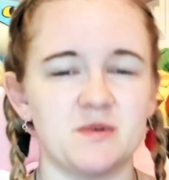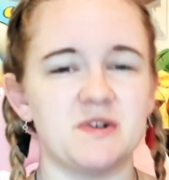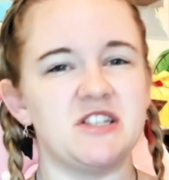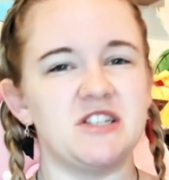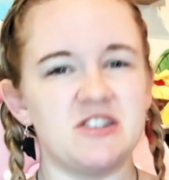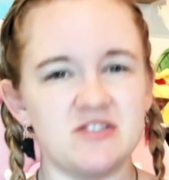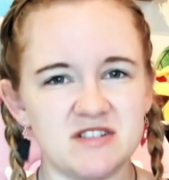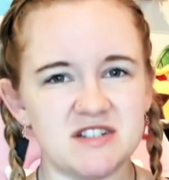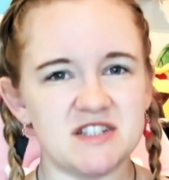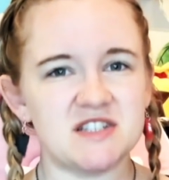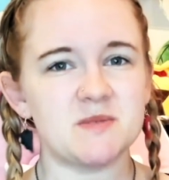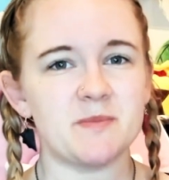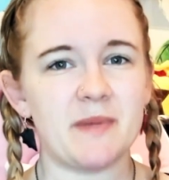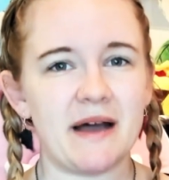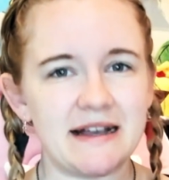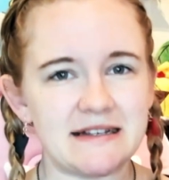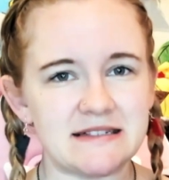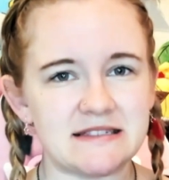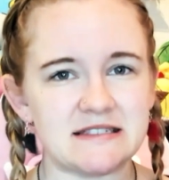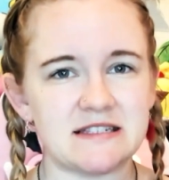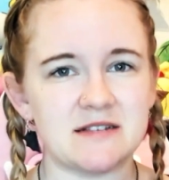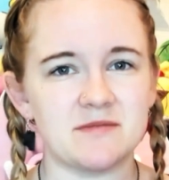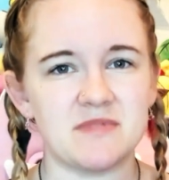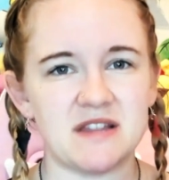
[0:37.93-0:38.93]
you
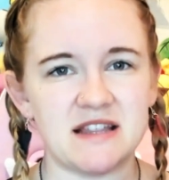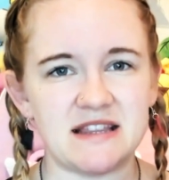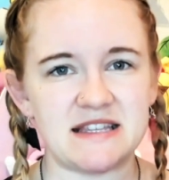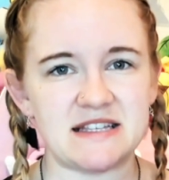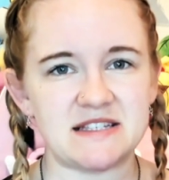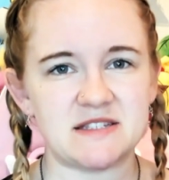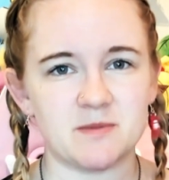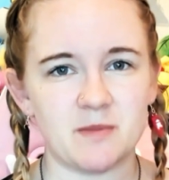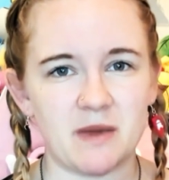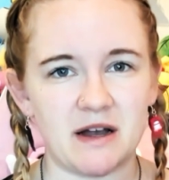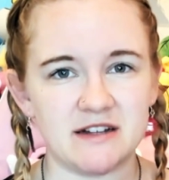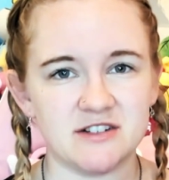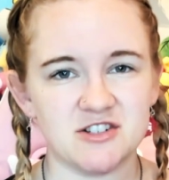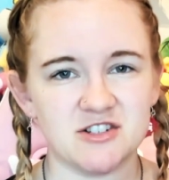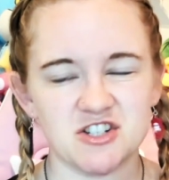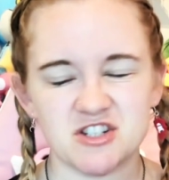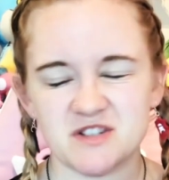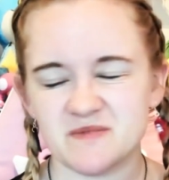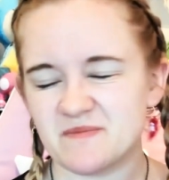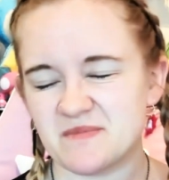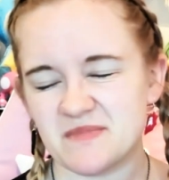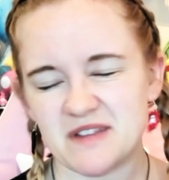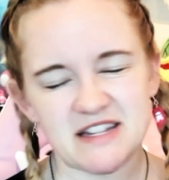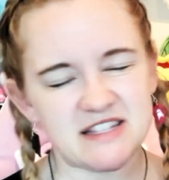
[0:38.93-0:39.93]
despise something this much,
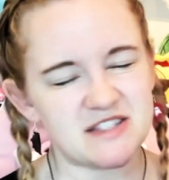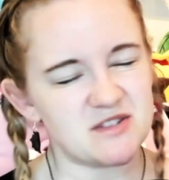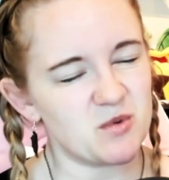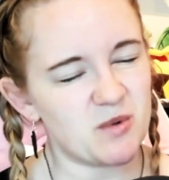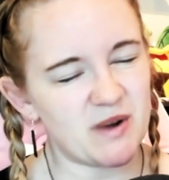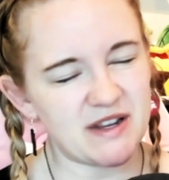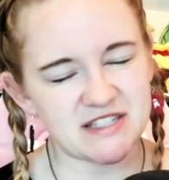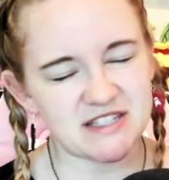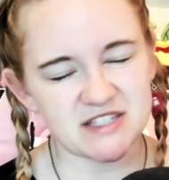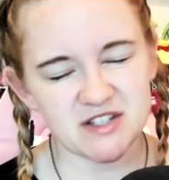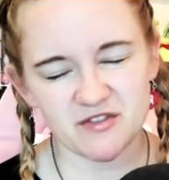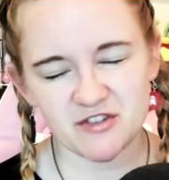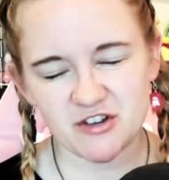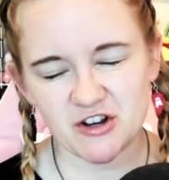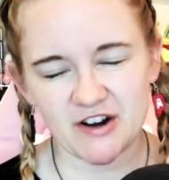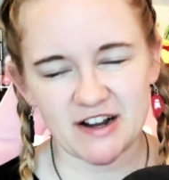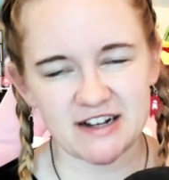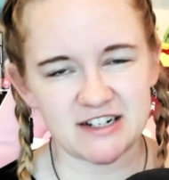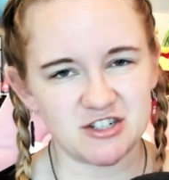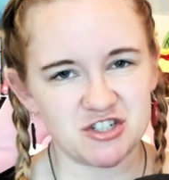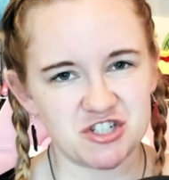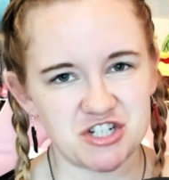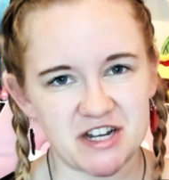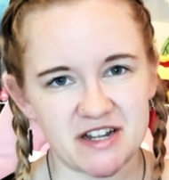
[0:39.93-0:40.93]
it's a waste of your
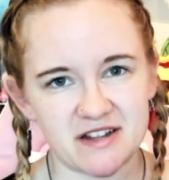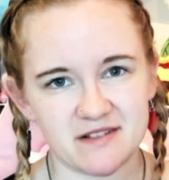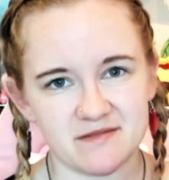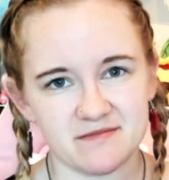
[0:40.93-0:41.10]
energy.